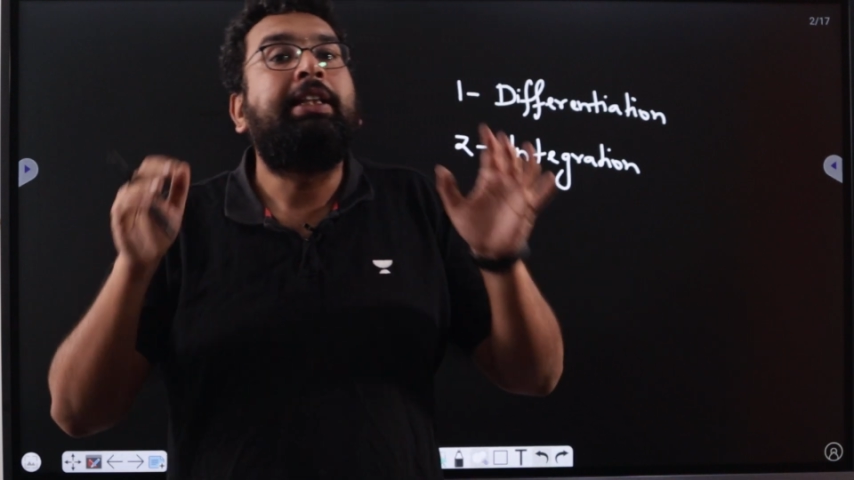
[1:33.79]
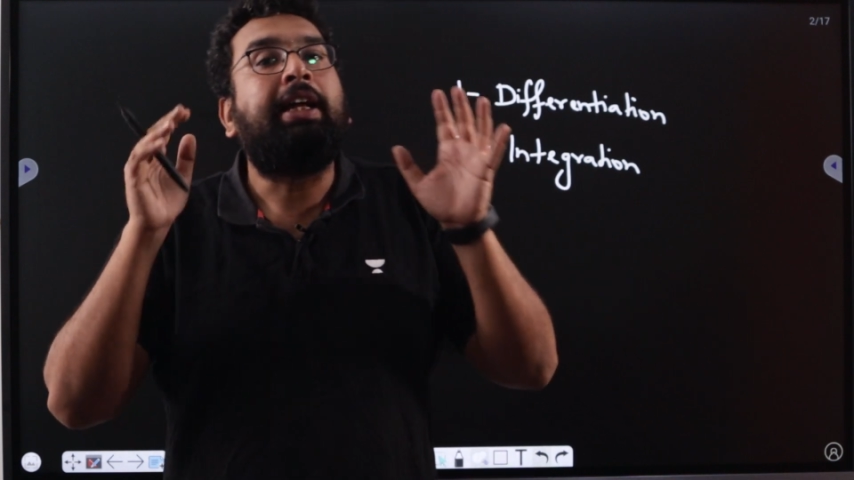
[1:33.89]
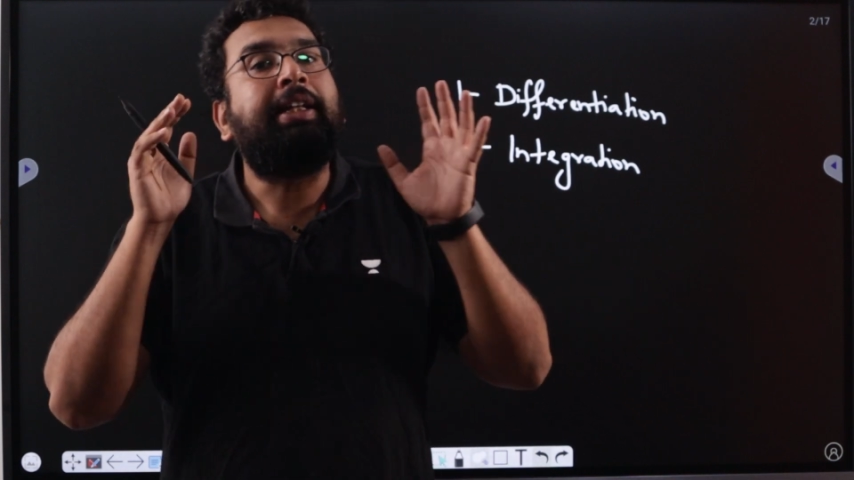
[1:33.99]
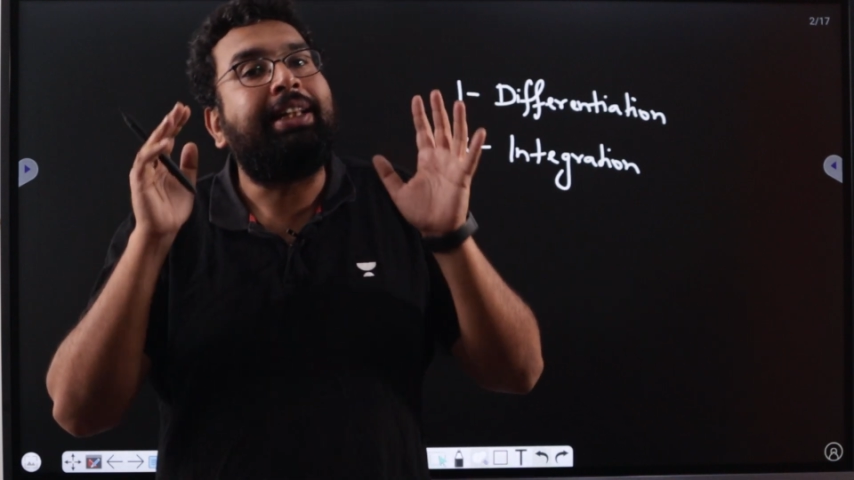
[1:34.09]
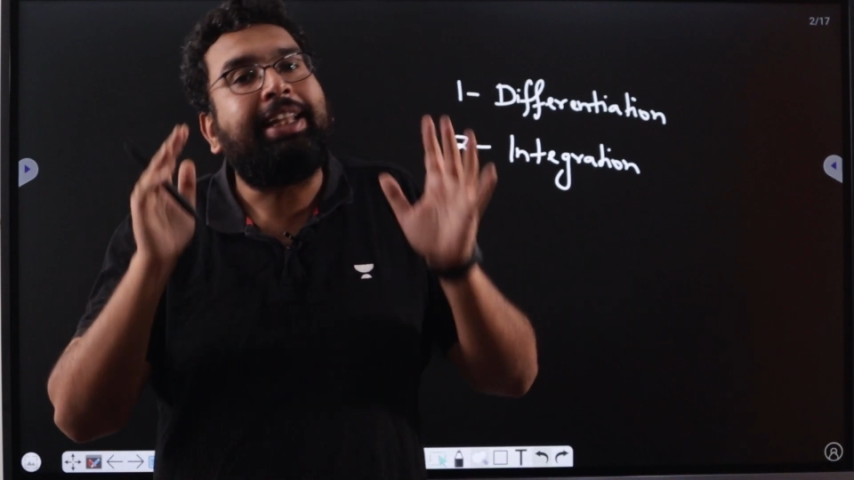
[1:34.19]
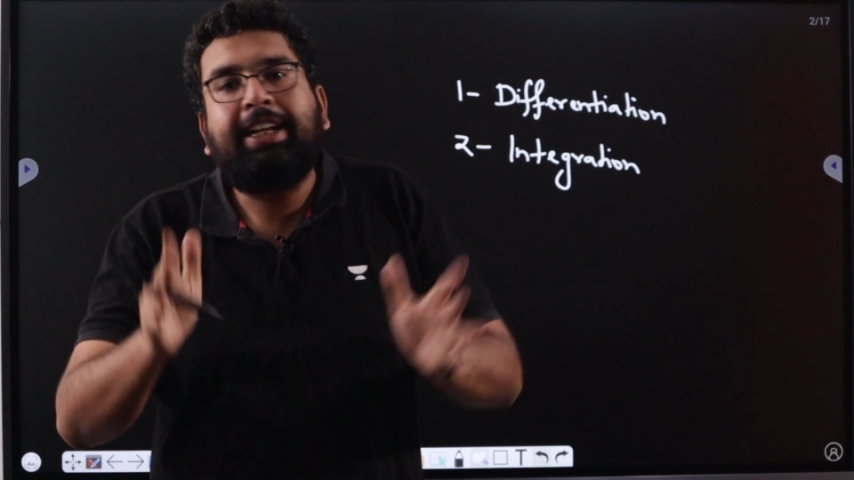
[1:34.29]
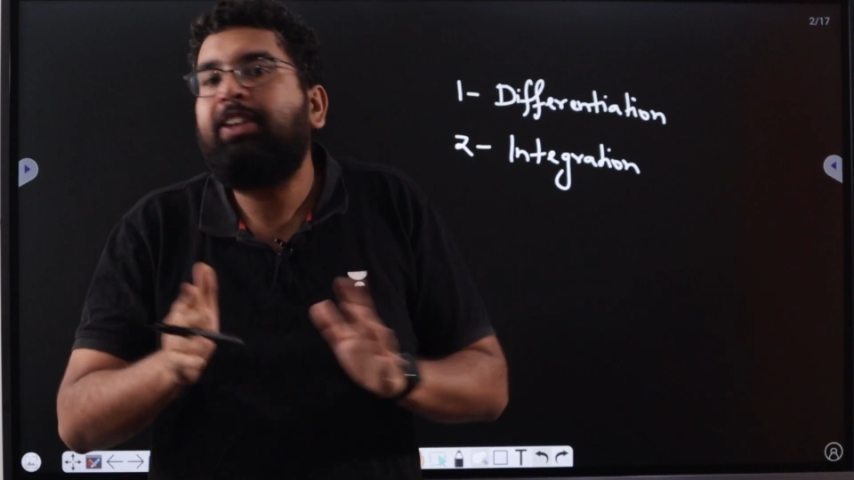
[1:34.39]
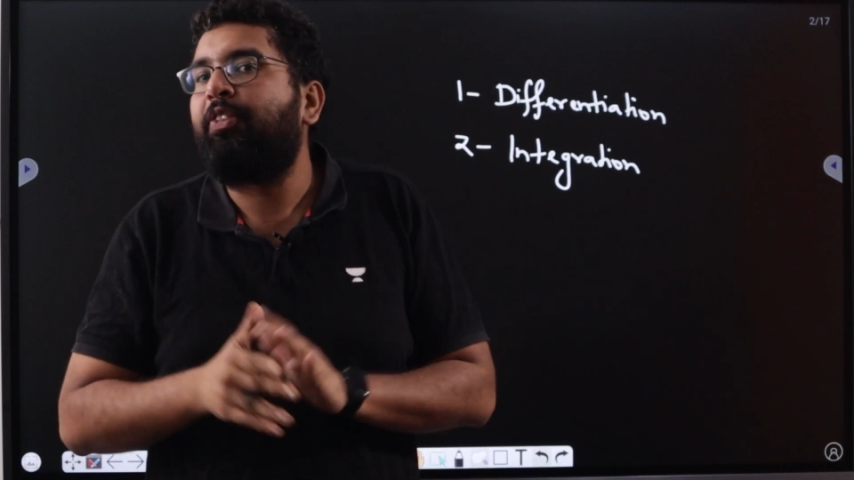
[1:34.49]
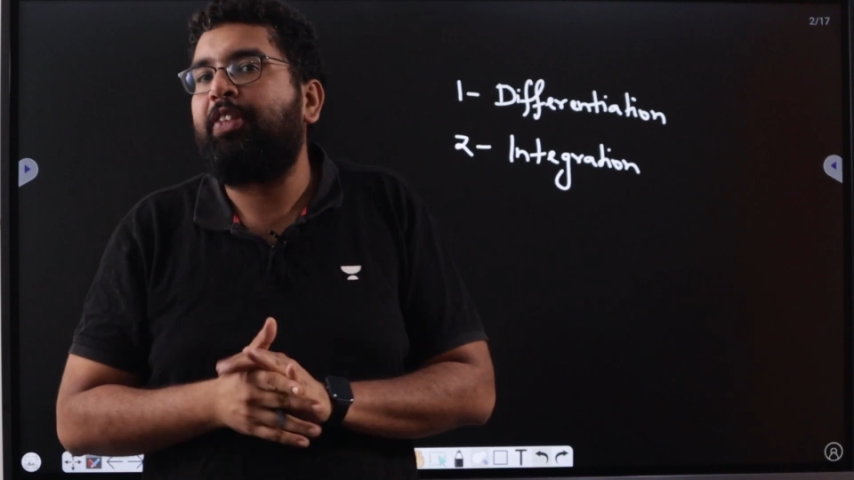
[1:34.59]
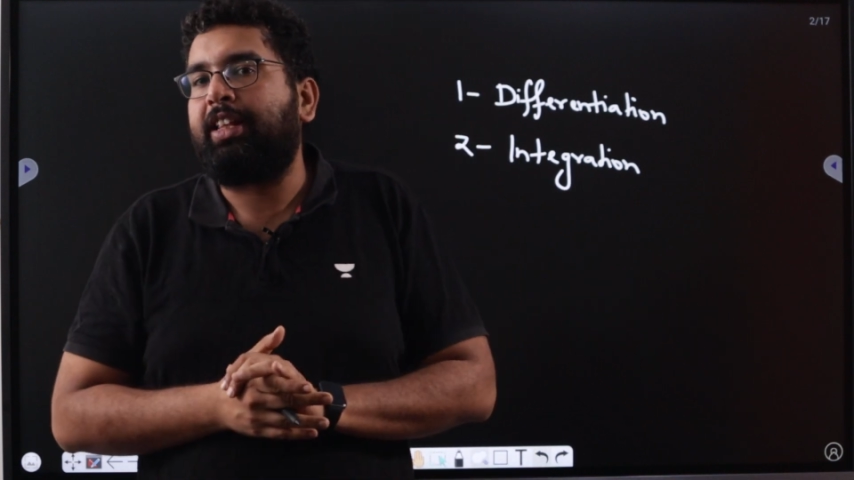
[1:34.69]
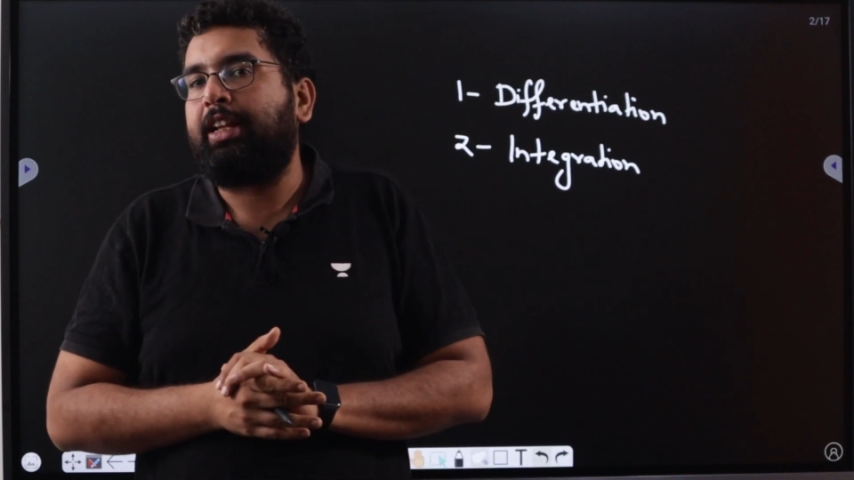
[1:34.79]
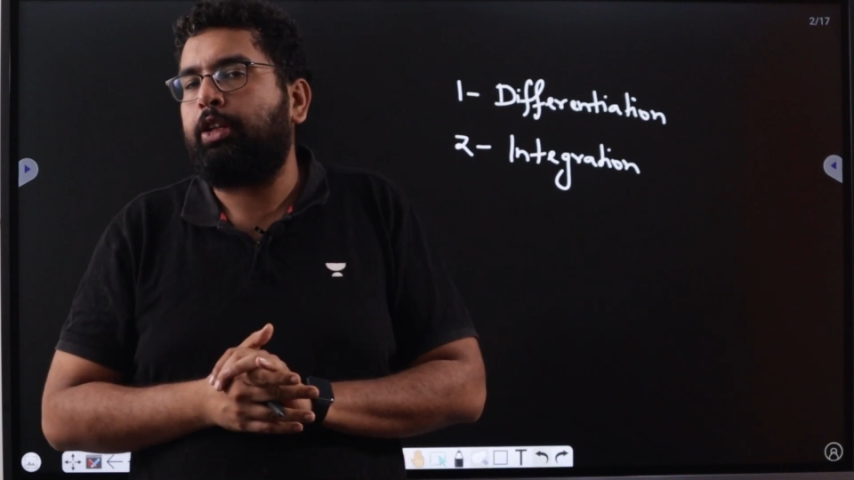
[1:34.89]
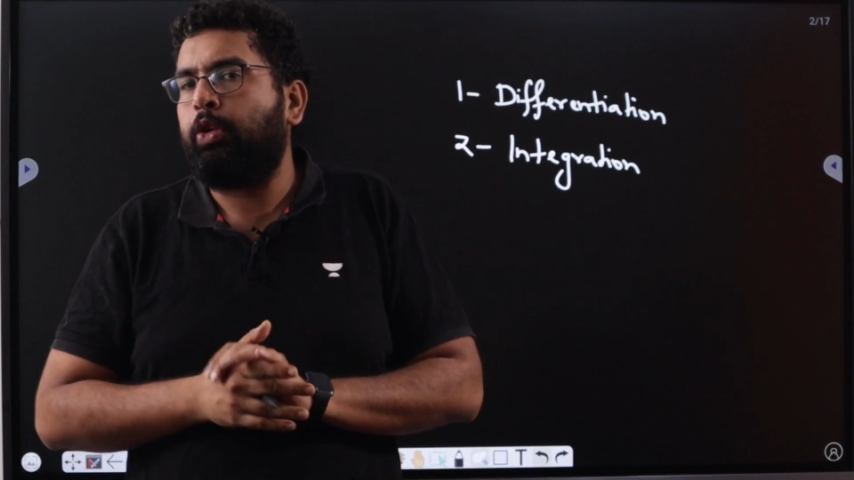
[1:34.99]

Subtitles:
the NEET physics.